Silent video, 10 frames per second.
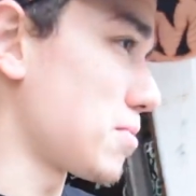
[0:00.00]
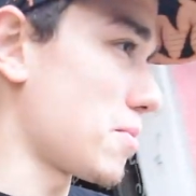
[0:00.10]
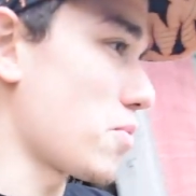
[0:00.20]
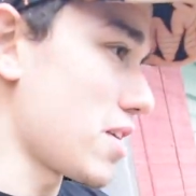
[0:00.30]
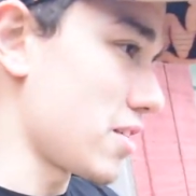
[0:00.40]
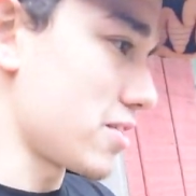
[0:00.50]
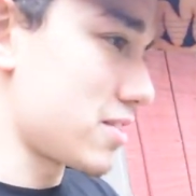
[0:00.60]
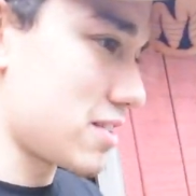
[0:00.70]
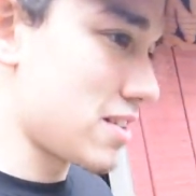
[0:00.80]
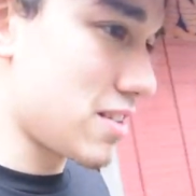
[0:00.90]
but I'm waiting
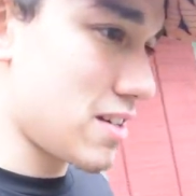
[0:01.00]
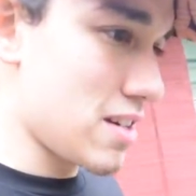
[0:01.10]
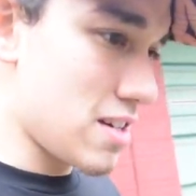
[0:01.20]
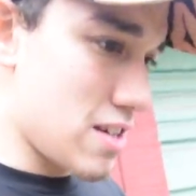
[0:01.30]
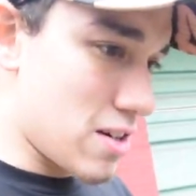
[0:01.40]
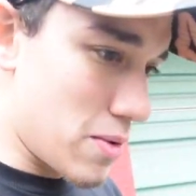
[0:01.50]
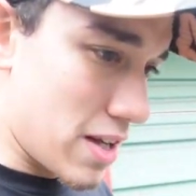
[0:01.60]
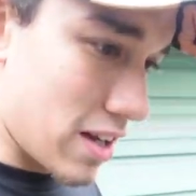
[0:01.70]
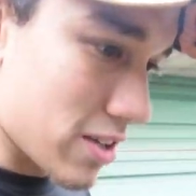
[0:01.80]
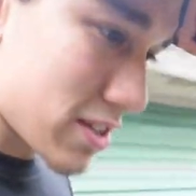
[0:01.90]

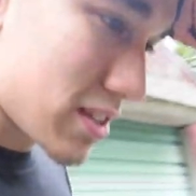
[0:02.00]
on